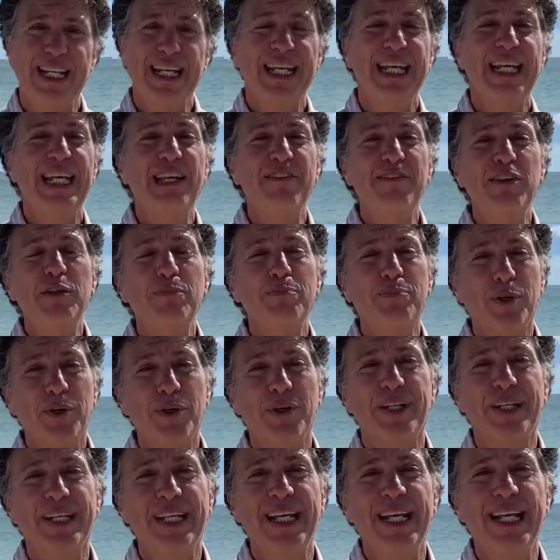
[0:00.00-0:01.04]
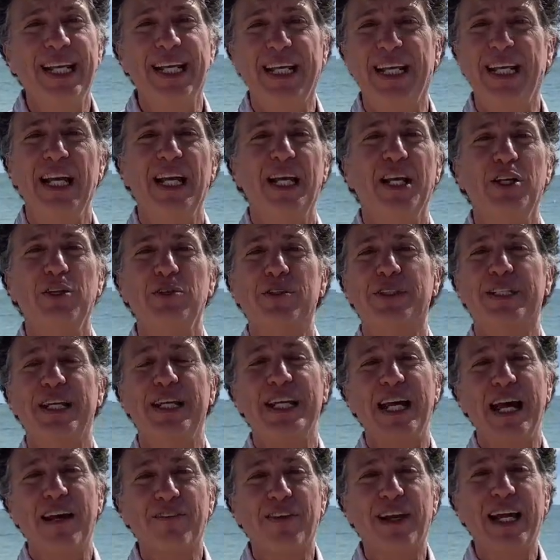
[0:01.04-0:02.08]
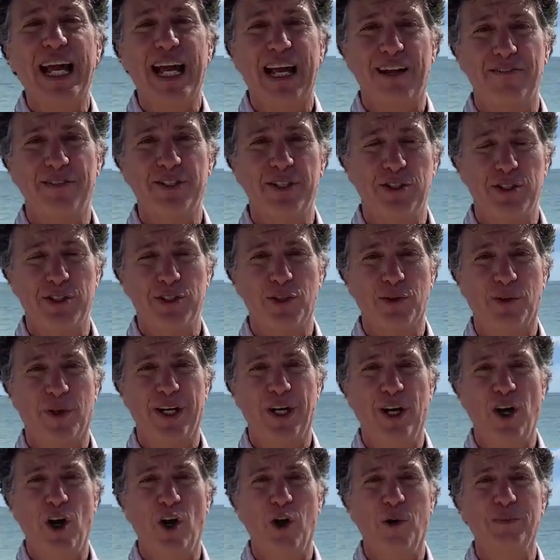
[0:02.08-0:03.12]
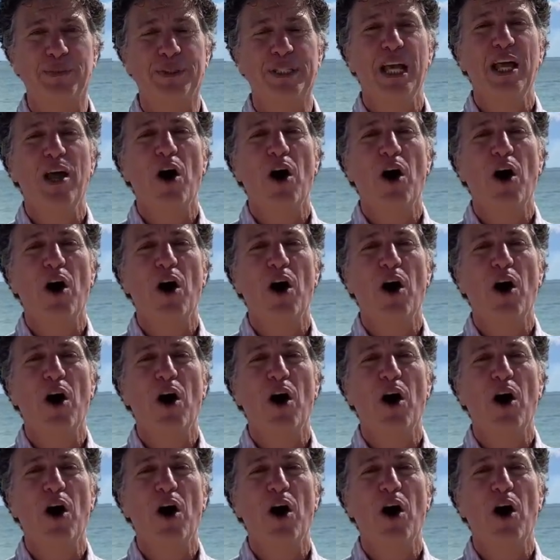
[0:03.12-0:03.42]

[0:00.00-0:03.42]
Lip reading: Even Bird Key used to never have two-story homes.